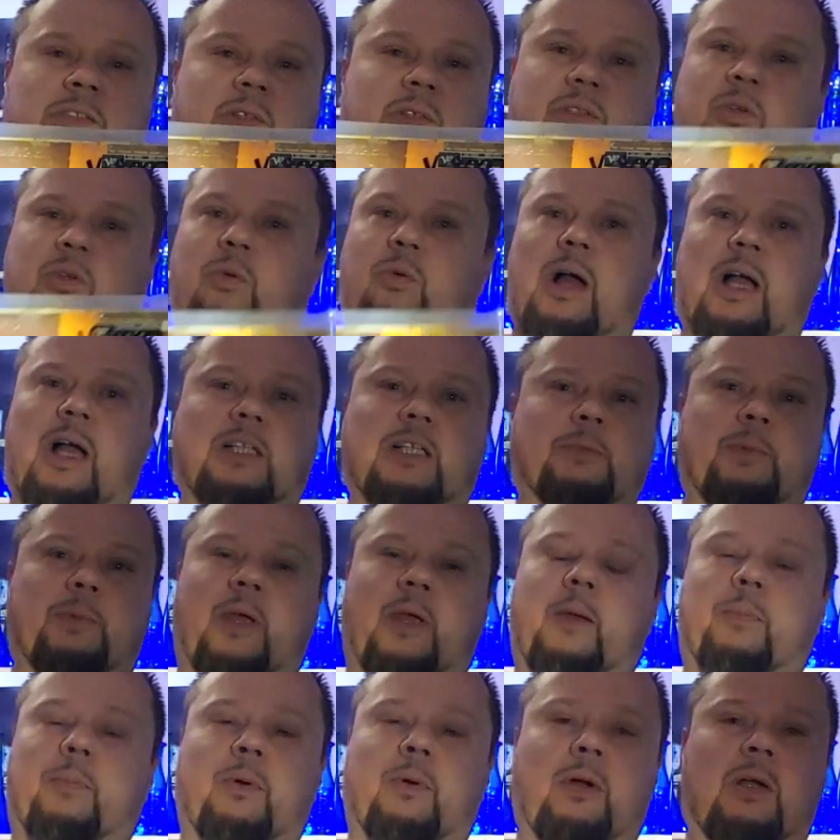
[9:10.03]
with the wax
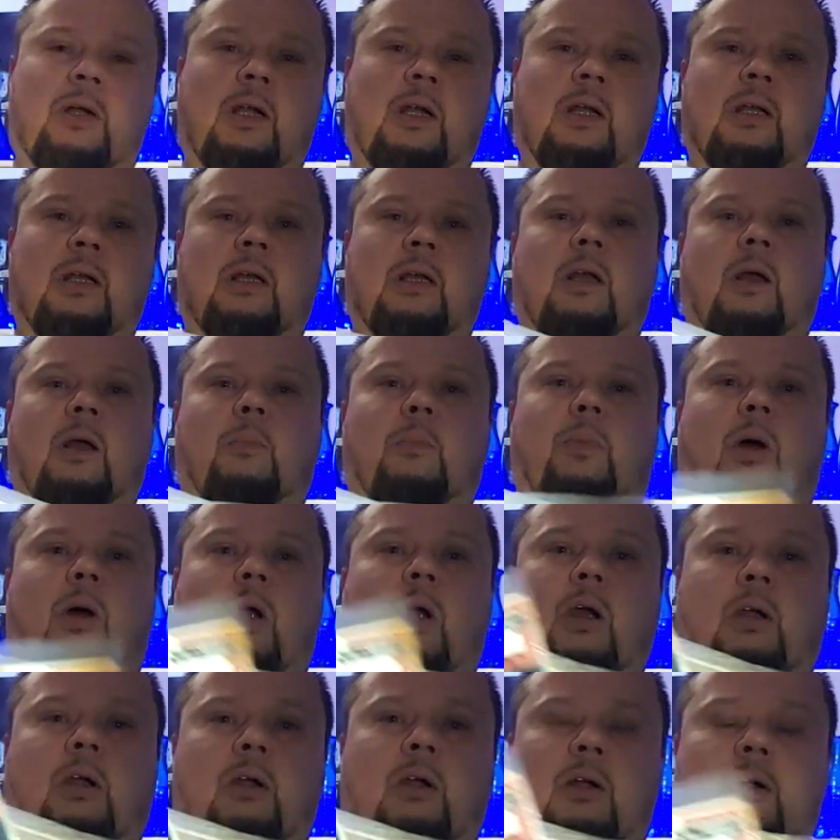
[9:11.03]
paper.
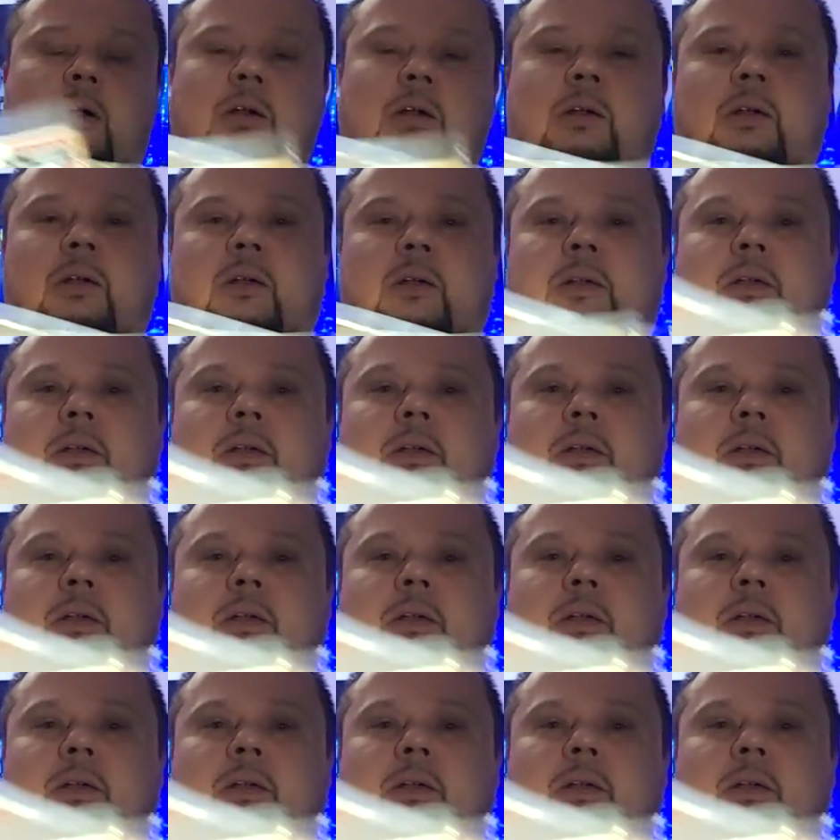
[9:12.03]
Parker.